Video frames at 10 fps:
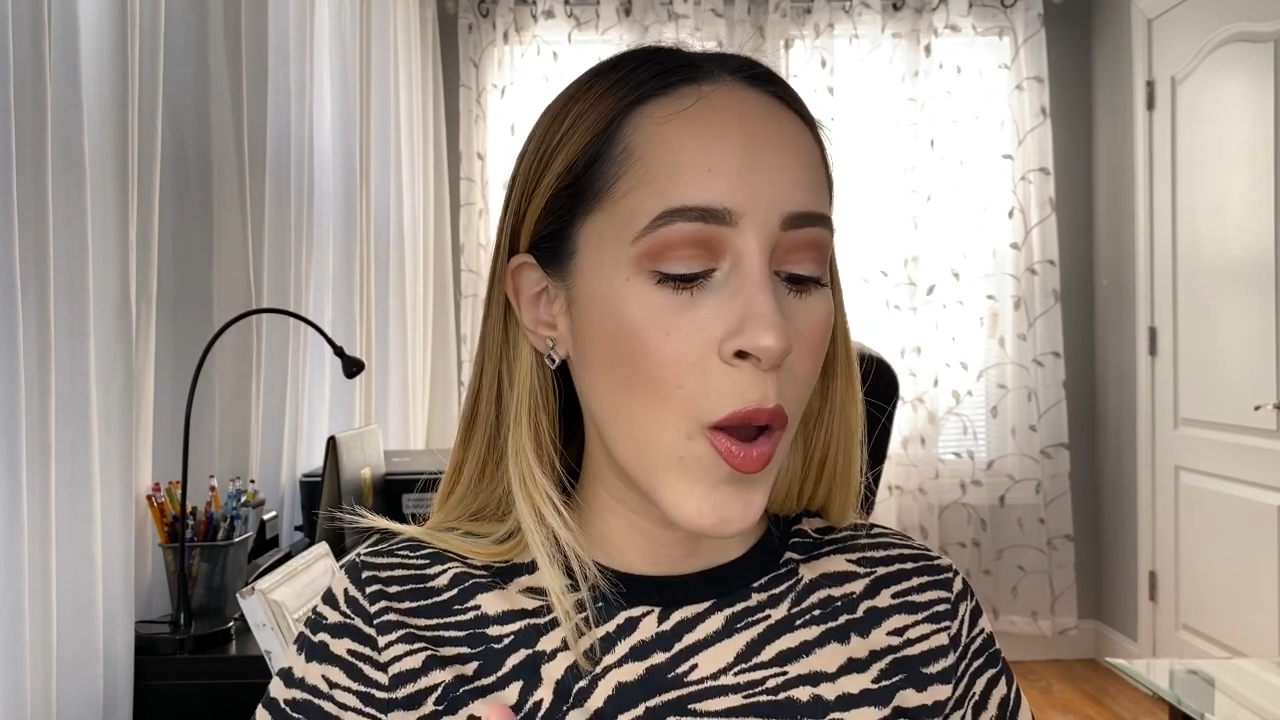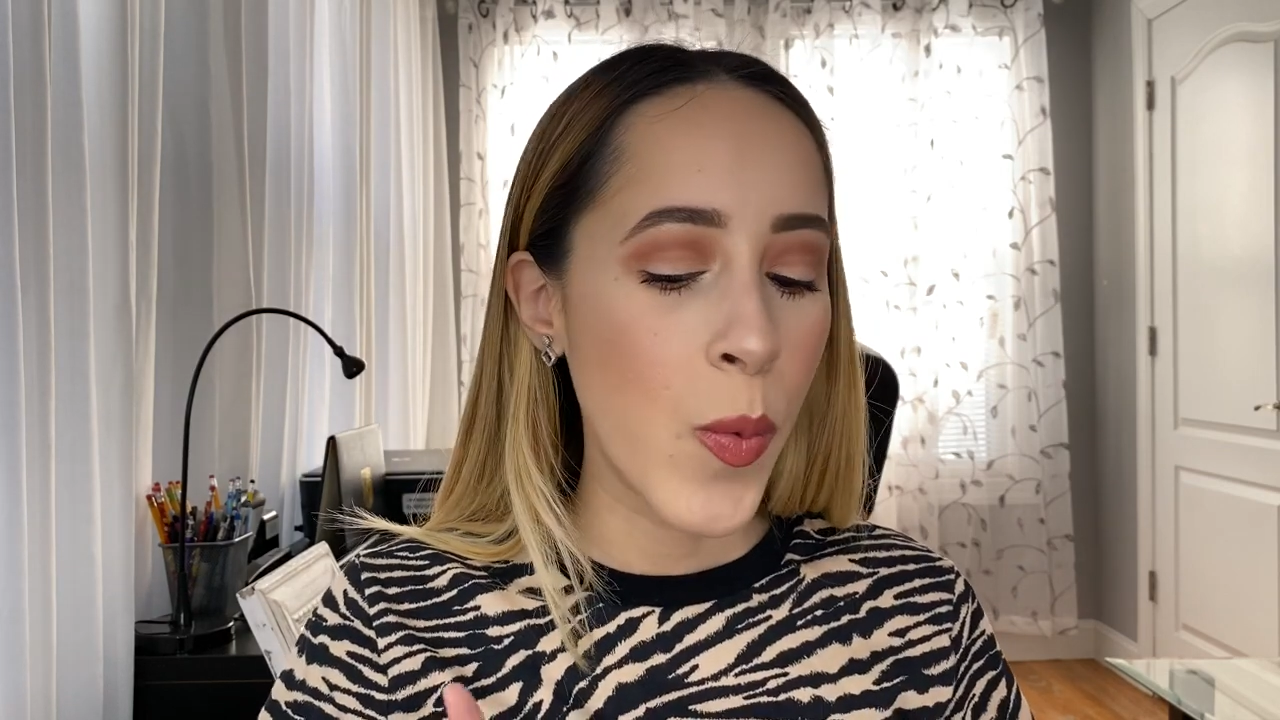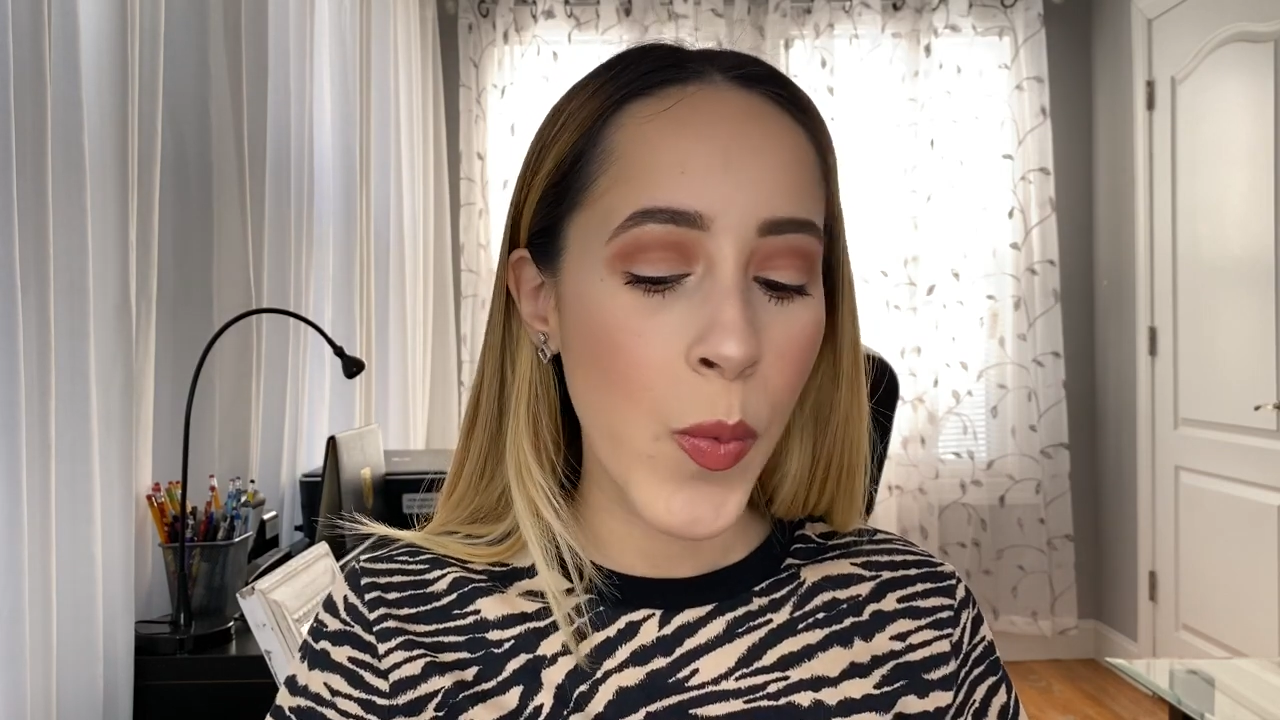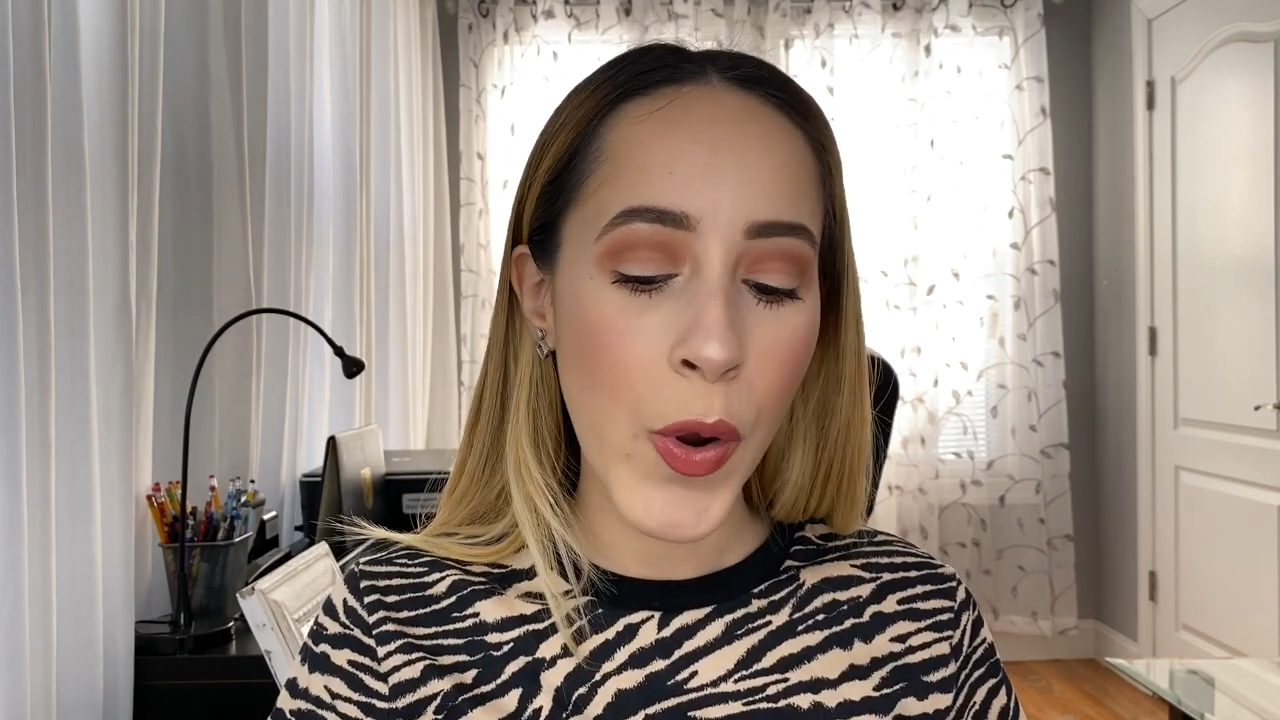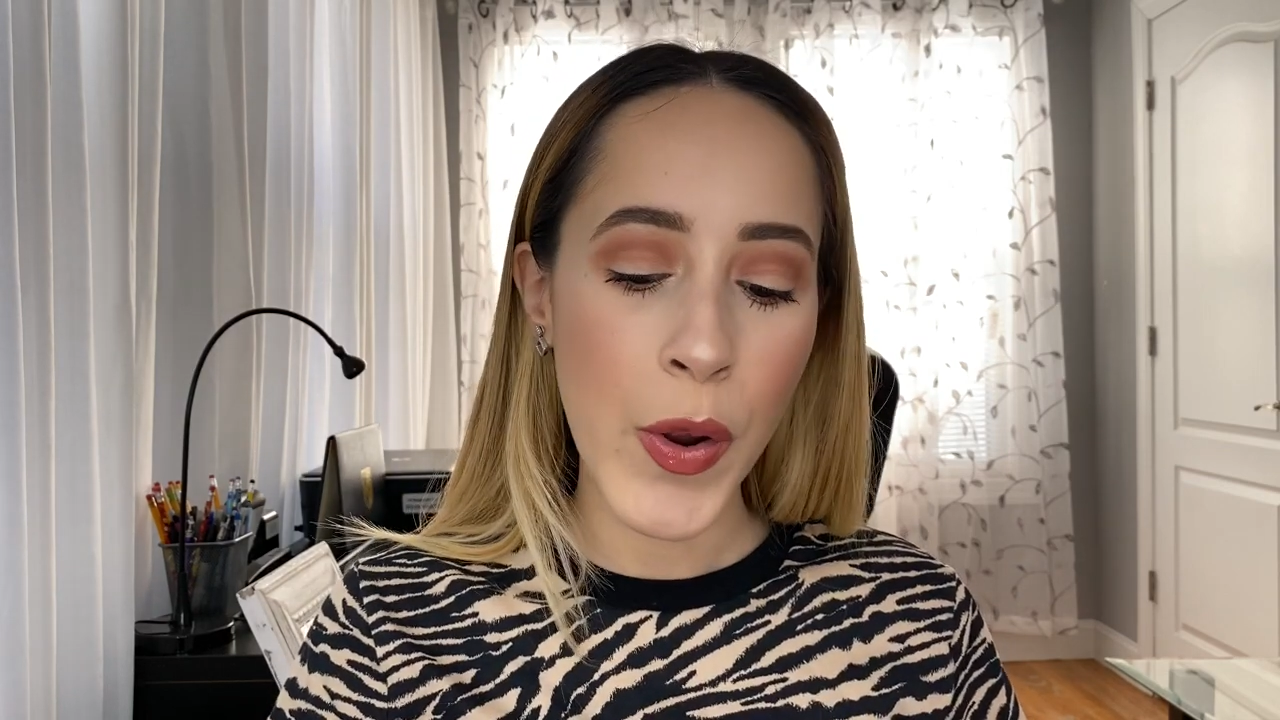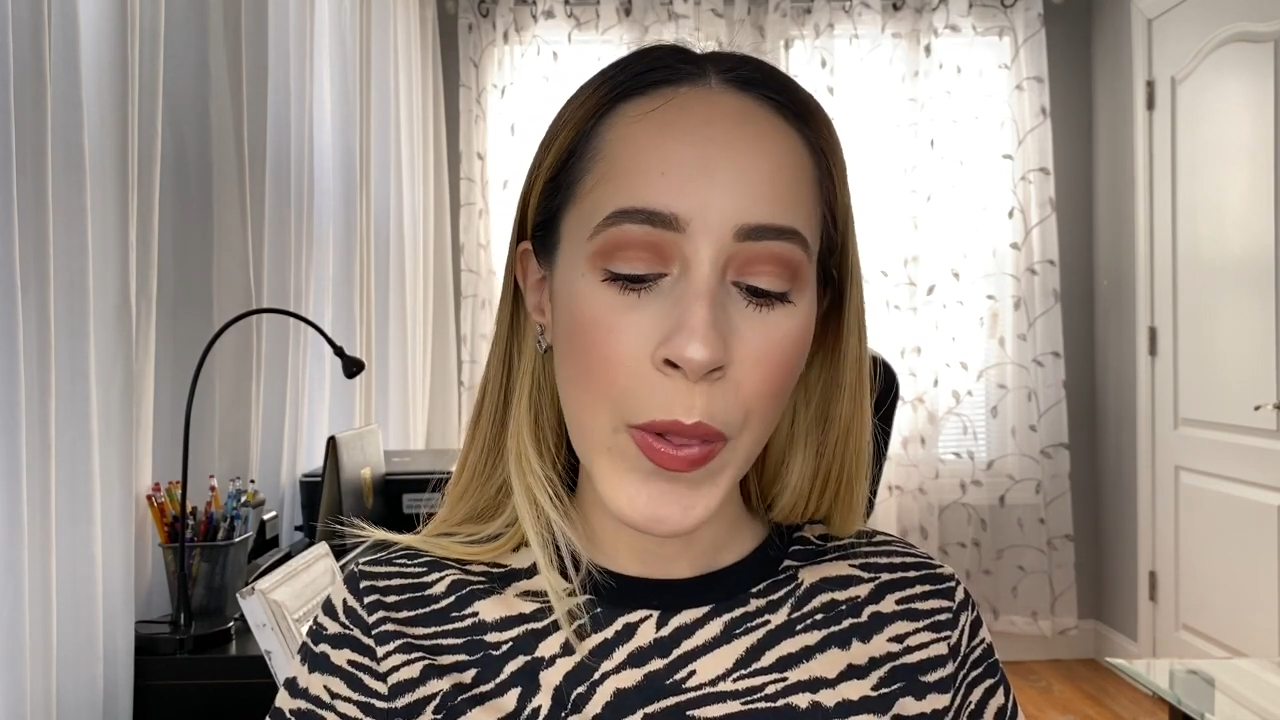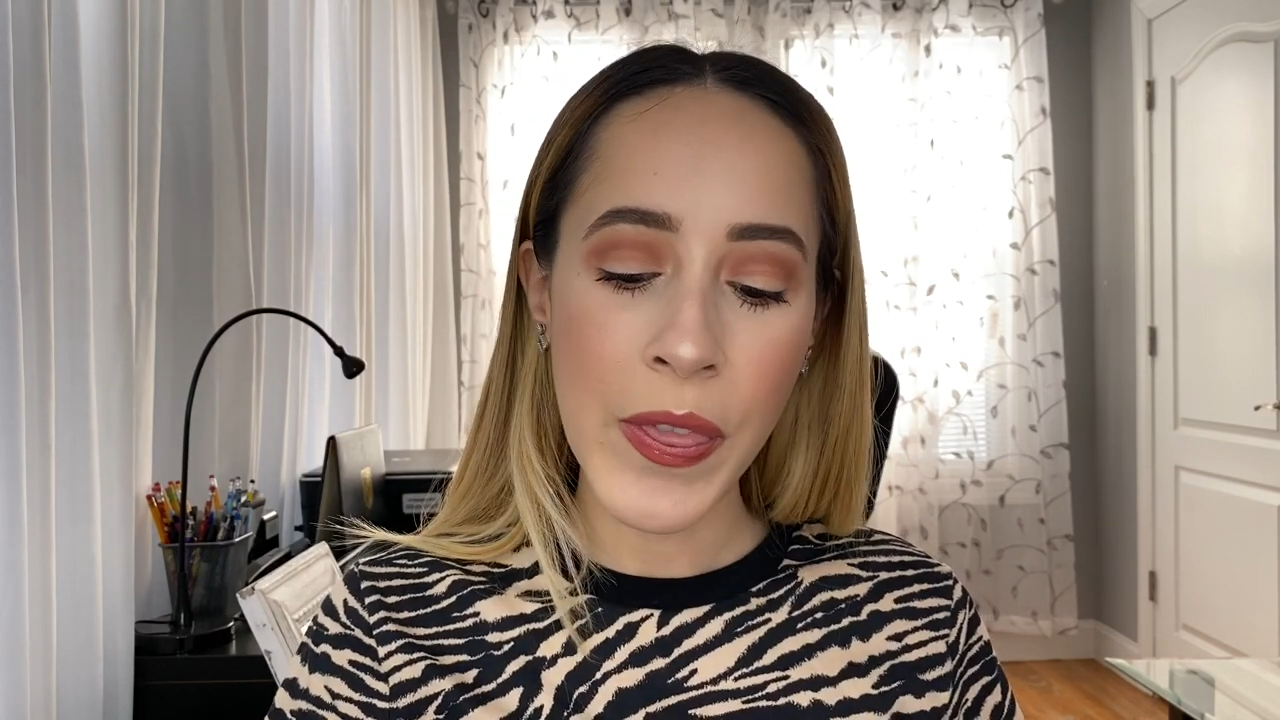were